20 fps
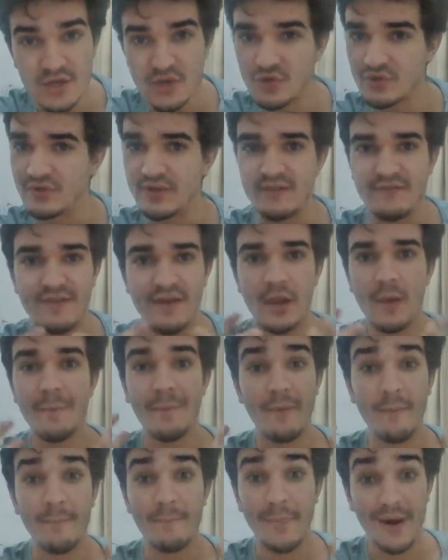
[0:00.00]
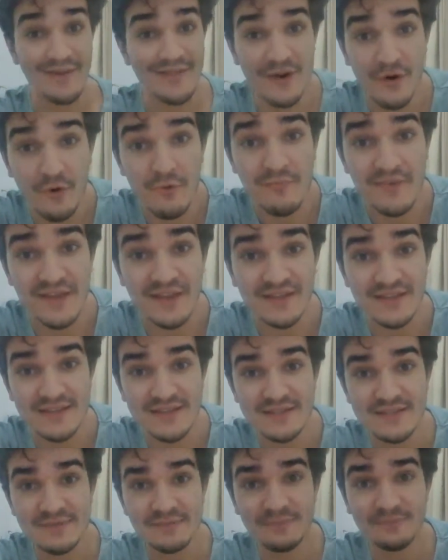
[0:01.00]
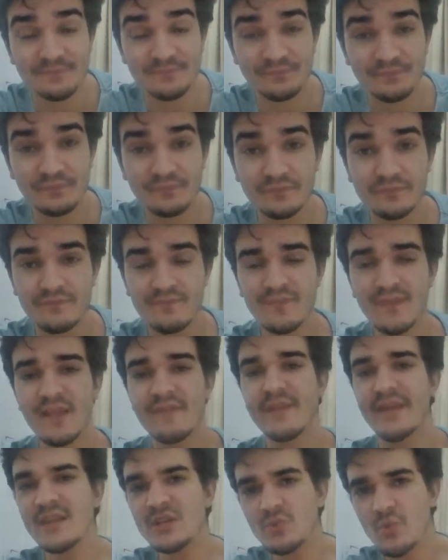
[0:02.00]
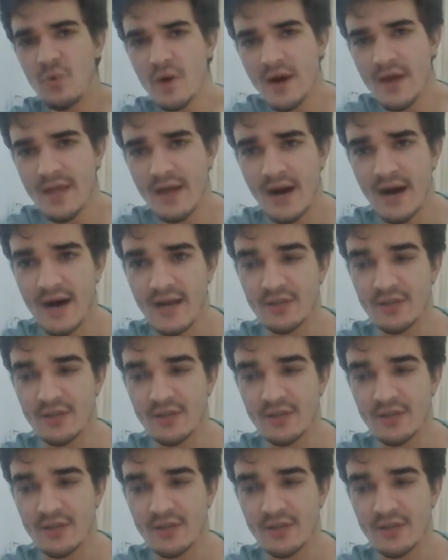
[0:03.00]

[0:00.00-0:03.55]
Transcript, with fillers: to develop by their own means. That is why I